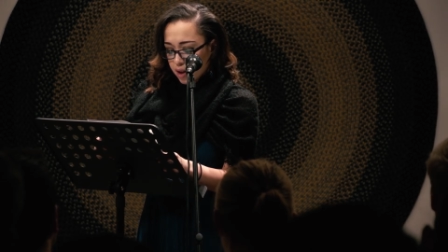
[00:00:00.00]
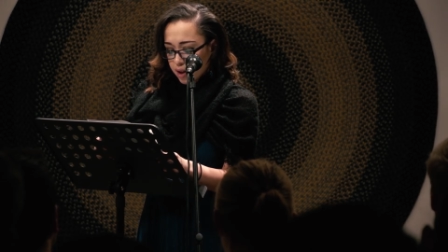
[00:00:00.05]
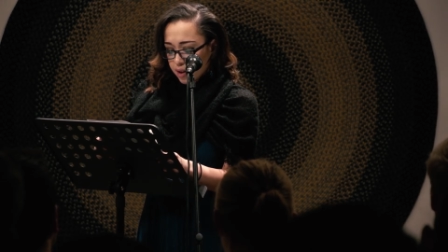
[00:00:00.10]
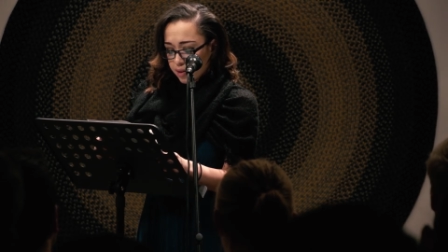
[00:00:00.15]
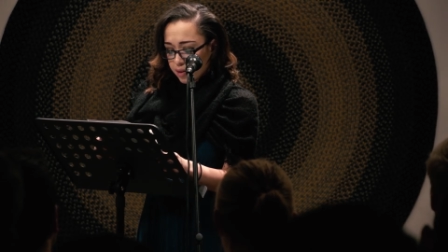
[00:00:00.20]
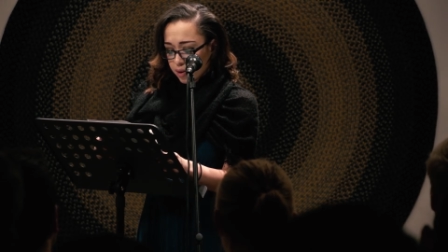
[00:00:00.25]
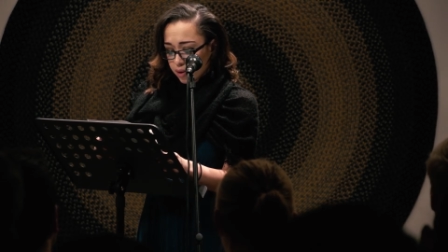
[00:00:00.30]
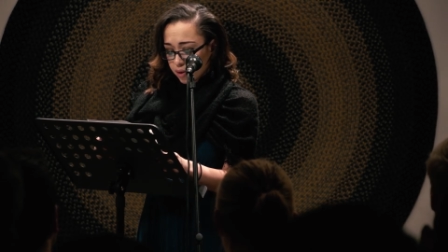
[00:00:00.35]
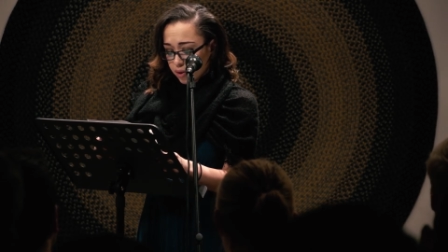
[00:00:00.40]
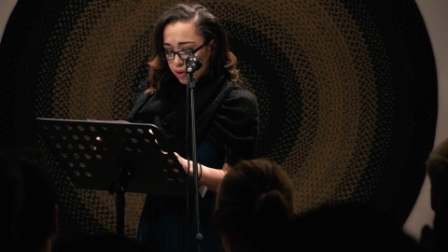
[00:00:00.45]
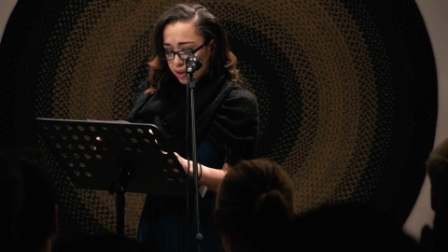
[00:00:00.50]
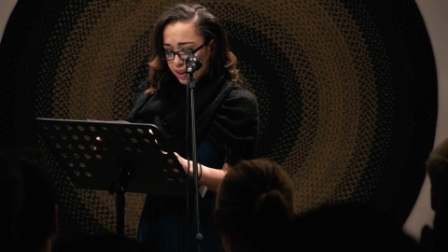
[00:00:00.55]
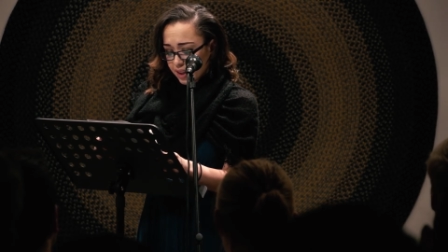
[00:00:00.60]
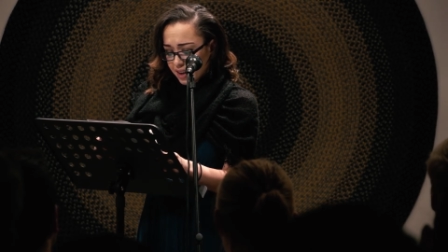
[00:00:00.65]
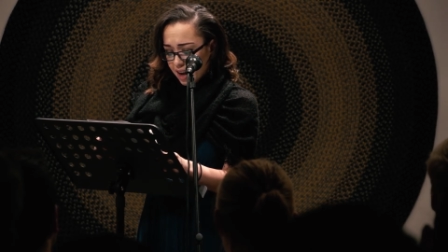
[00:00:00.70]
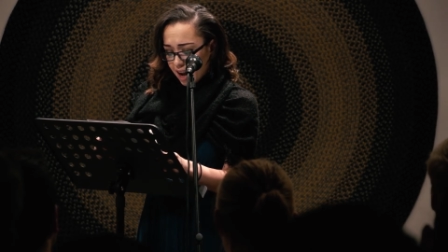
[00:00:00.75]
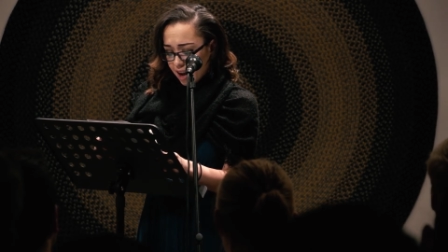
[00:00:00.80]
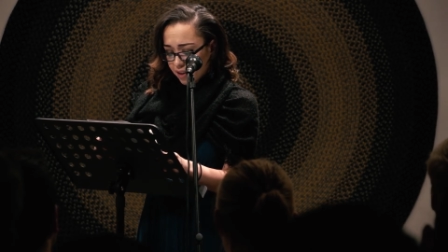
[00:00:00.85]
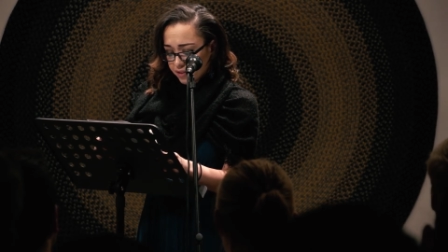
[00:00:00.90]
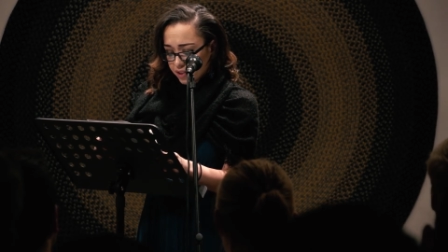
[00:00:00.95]
So all
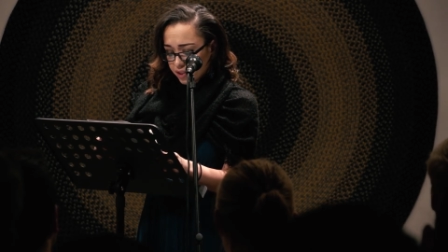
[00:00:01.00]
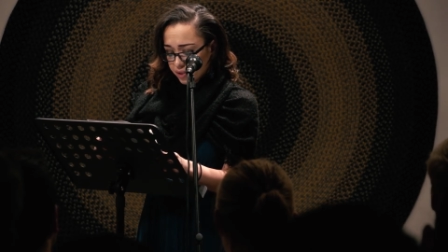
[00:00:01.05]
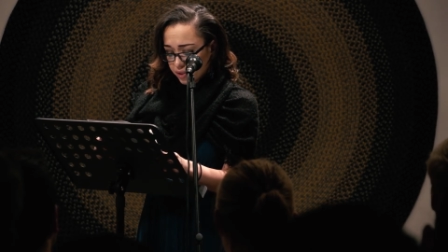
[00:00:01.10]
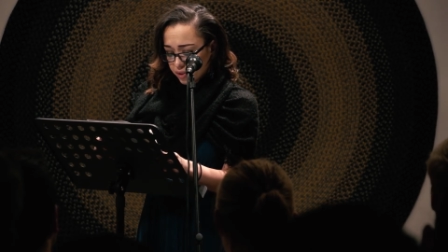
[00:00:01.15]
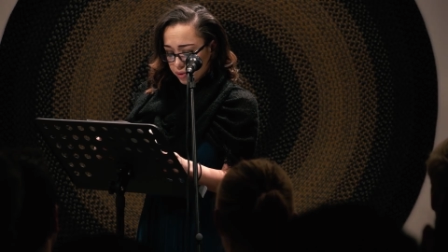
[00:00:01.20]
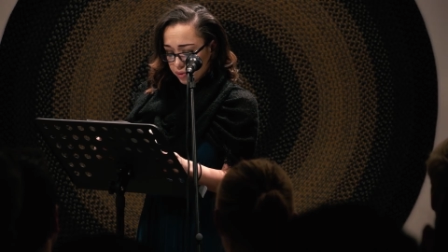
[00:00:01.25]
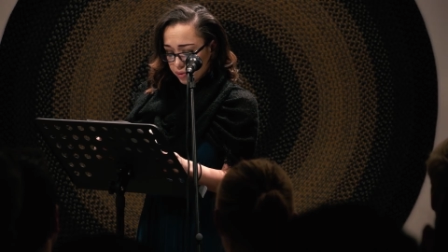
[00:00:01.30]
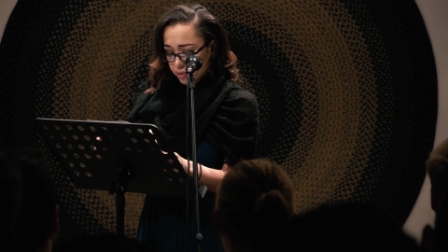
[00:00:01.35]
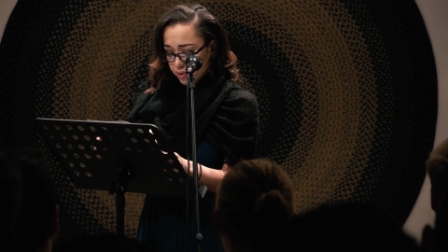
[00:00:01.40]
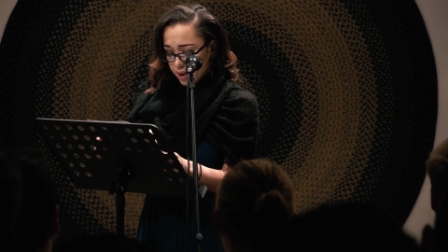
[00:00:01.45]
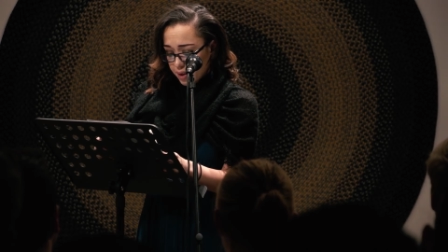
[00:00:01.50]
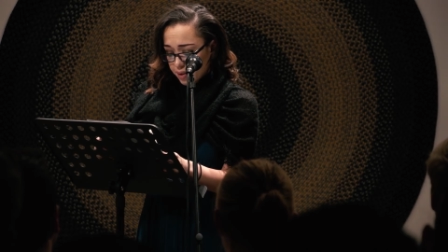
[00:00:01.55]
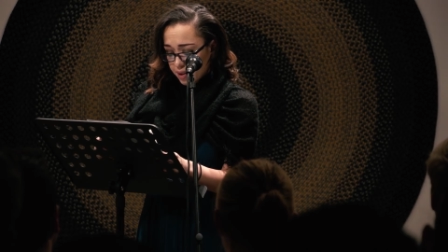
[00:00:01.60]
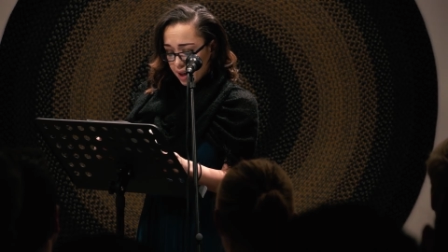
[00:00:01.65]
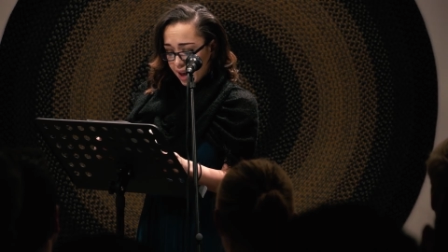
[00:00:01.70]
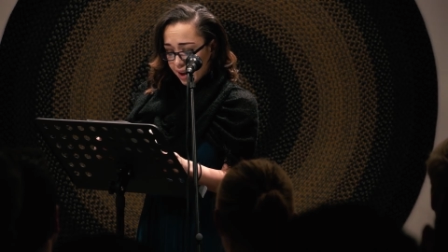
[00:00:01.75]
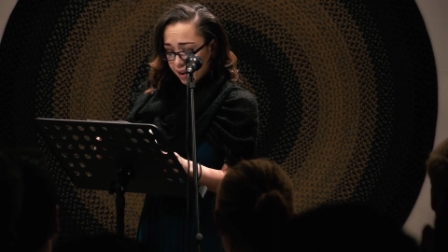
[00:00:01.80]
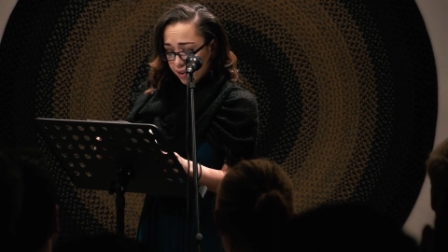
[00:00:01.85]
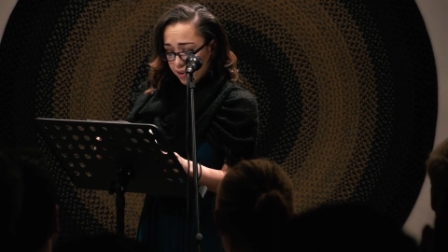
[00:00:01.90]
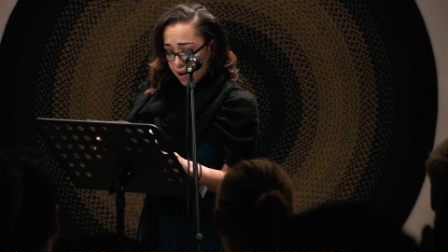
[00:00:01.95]
I'd have to do is
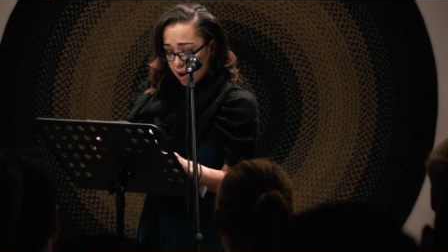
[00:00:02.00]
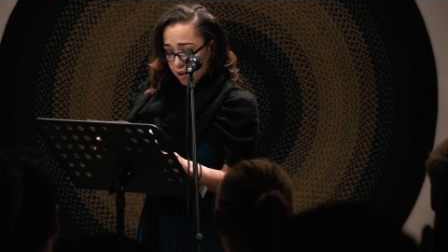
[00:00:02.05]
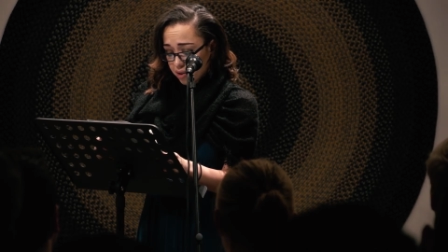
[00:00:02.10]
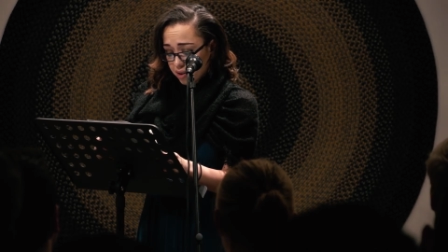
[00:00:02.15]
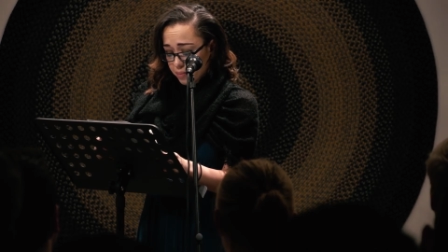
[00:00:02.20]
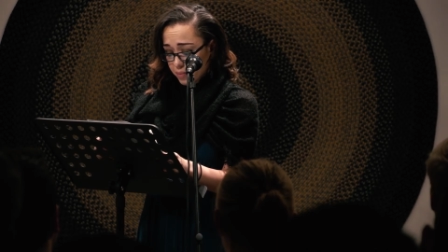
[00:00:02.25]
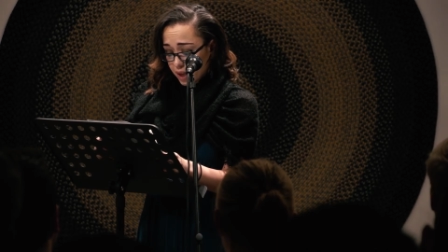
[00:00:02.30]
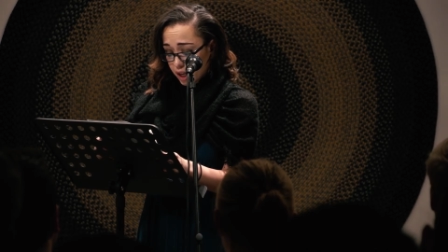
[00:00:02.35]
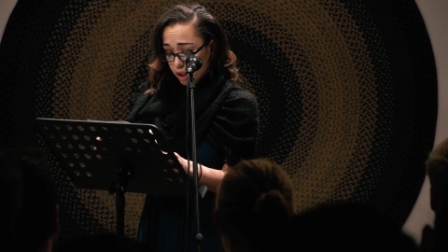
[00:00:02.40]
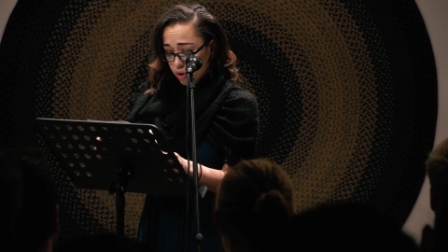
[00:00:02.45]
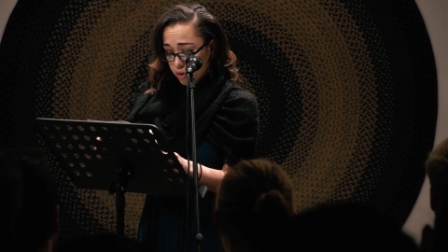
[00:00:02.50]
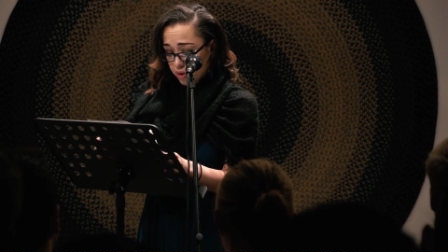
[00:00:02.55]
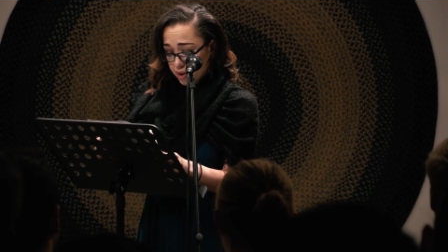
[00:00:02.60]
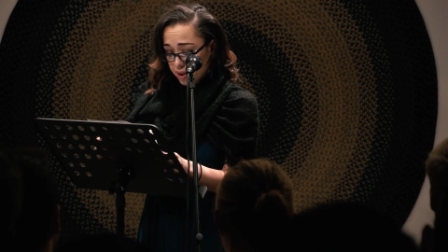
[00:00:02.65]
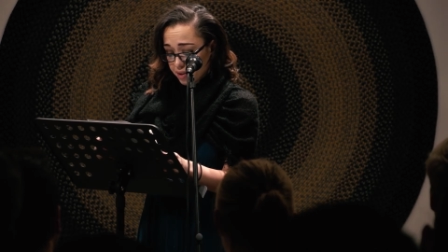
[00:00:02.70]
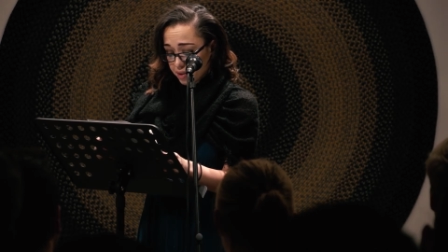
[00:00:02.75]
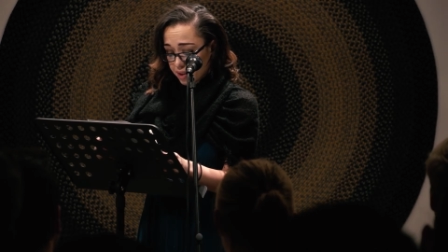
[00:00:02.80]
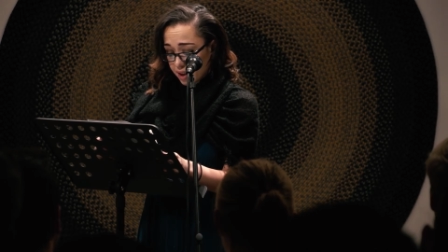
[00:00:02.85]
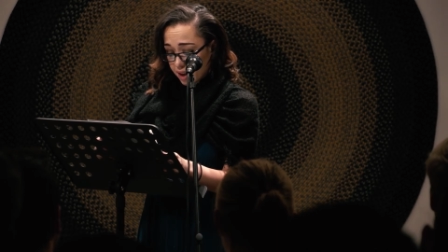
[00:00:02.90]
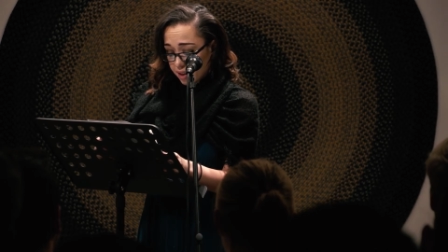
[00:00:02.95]
hang around and make sure
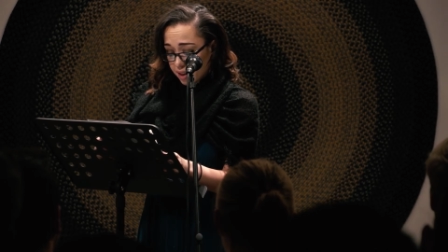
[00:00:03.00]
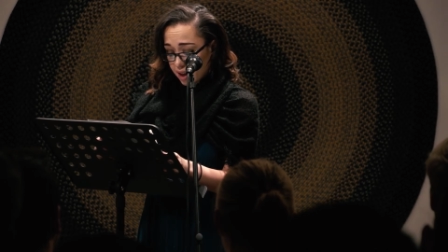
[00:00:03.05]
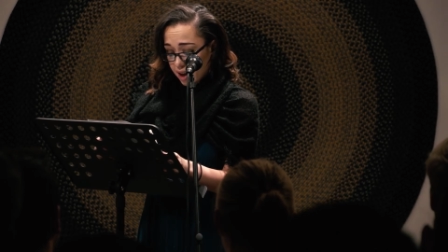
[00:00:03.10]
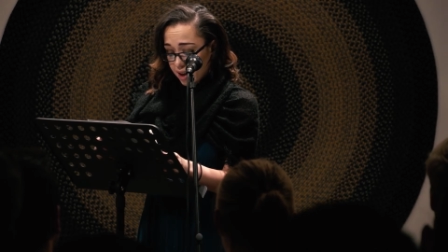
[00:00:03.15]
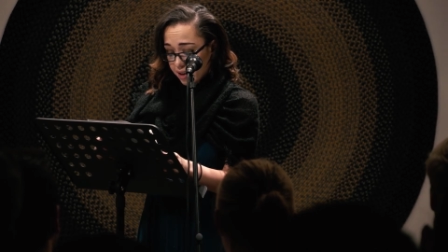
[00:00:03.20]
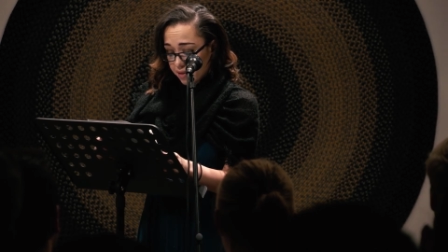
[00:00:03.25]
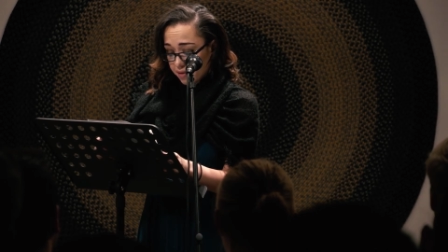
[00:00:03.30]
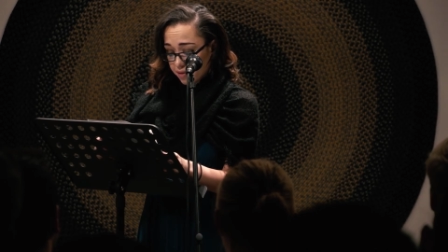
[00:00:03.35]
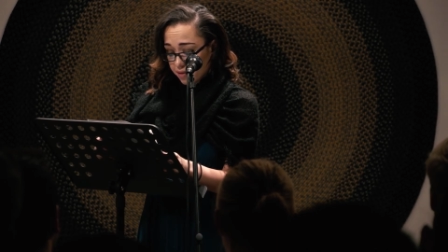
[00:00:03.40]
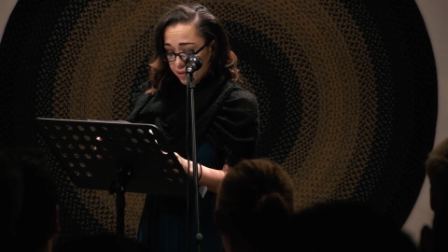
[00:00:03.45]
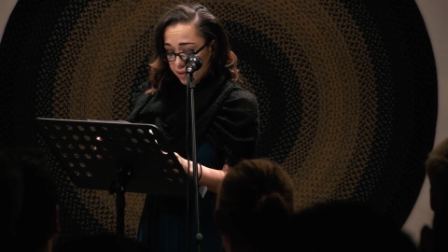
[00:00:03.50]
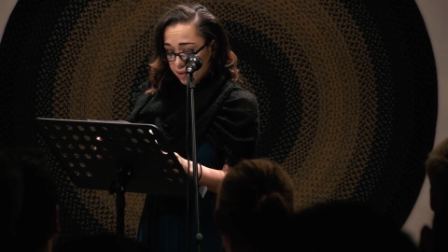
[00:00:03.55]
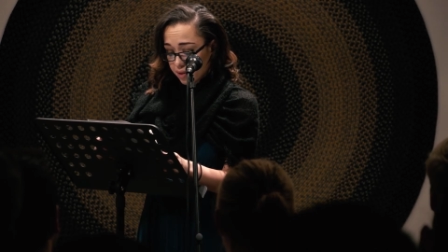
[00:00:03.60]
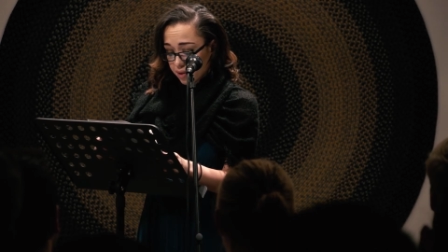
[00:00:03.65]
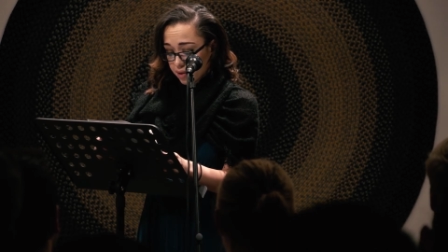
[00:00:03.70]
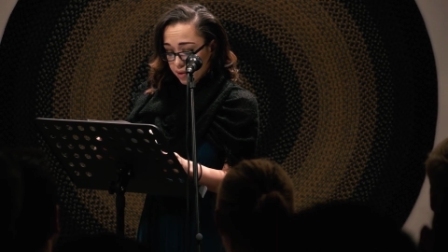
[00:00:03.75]
you stay alive.